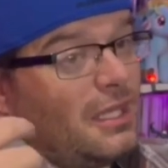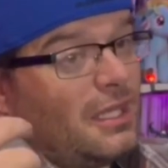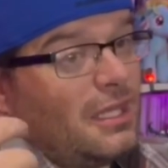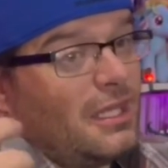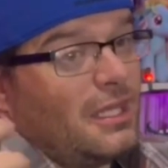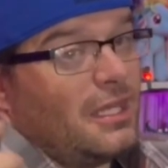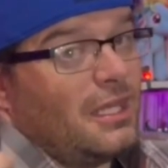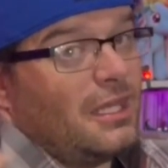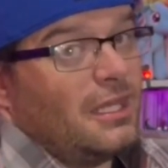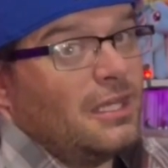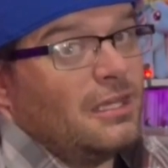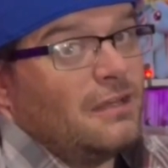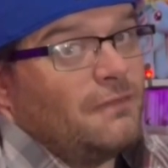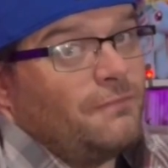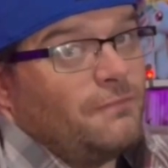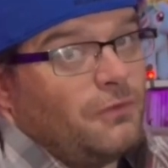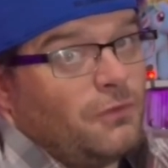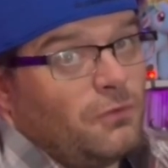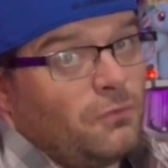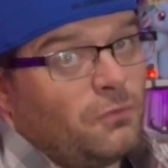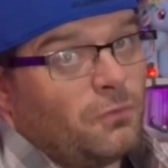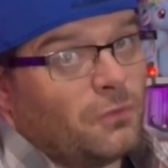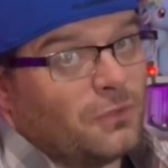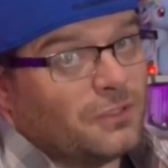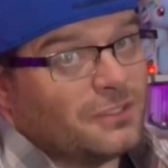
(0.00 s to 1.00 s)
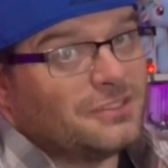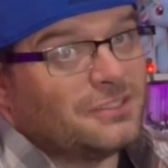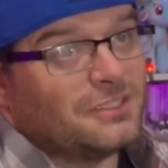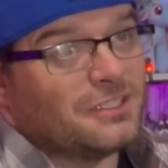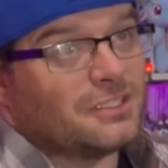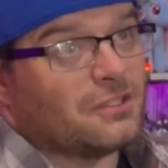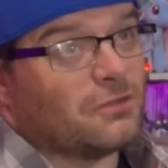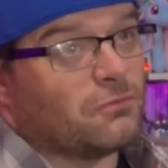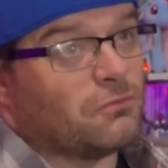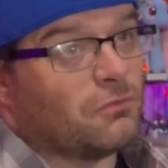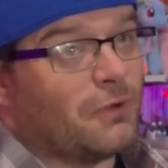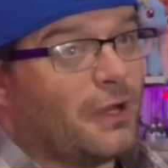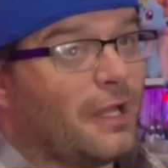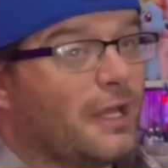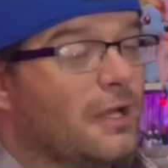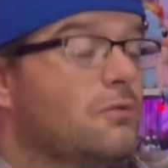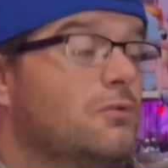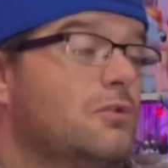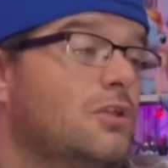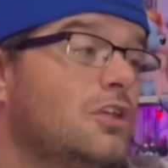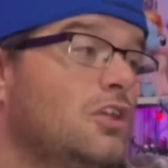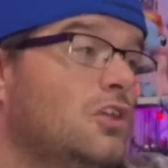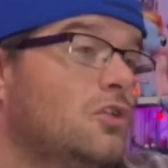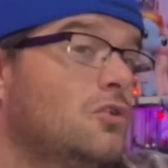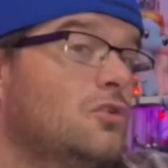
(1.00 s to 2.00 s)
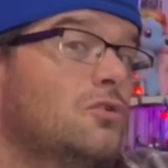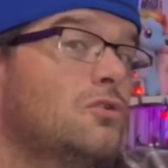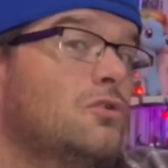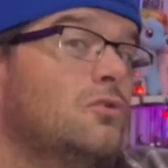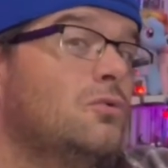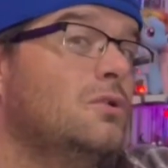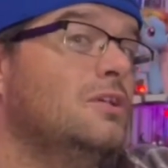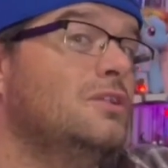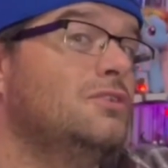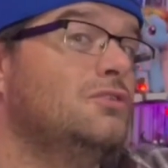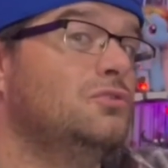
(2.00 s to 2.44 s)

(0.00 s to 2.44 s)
if you want to stick around, you're going